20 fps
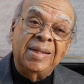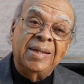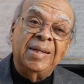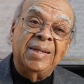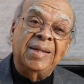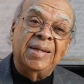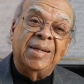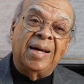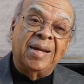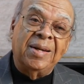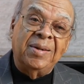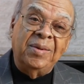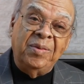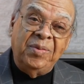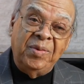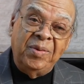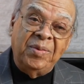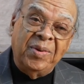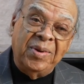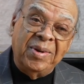I don't know
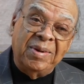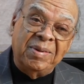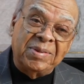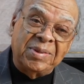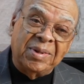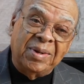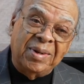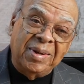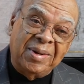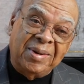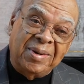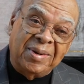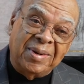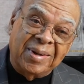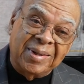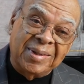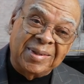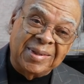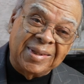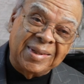if you've heard of Shirley Horn. Of
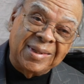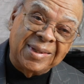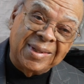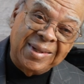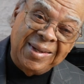course Horn. I have.